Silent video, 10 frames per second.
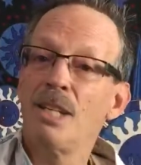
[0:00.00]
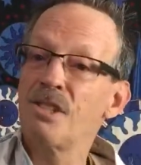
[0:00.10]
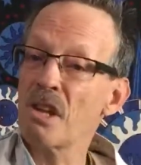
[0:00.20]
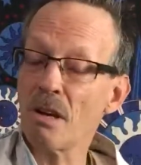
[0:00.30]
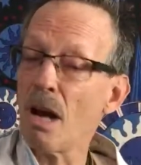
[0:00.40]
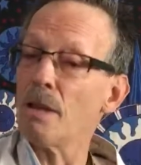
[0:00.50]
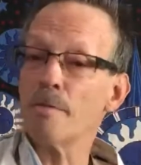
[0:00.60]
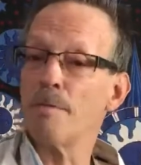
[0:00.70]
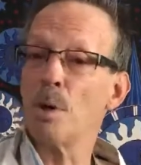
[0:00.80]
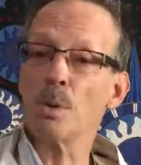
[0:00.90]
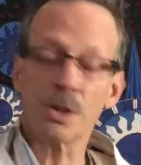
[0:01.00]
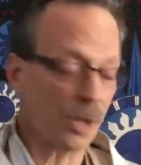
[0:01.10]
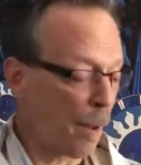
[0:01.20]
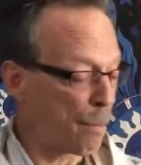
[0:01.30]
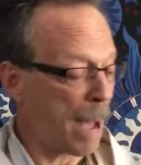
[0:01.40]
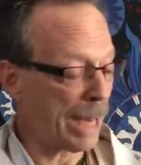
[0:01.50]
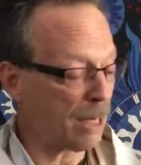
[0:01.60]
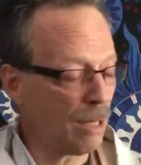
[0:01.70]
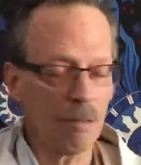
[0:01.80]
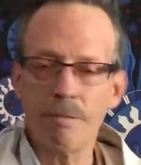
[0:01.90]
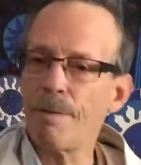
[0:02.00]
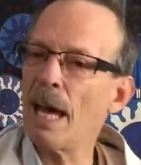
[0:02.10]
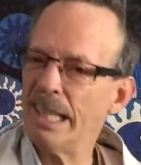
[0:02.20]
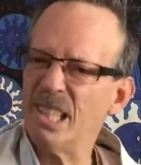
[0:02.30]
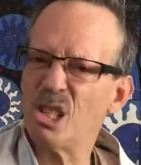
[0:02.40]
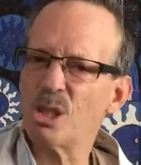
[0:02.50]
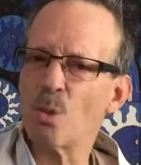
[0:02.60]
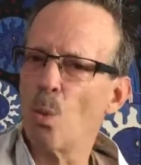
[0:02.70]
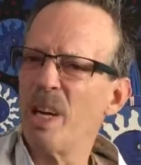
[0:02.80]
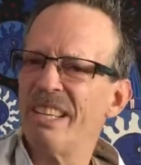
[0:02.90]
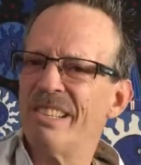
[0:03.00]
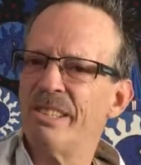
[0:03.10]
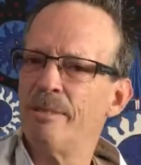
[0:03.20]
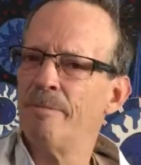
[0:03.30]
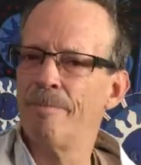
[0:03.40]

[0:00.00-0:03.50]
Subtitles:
is that other folks might find us weird.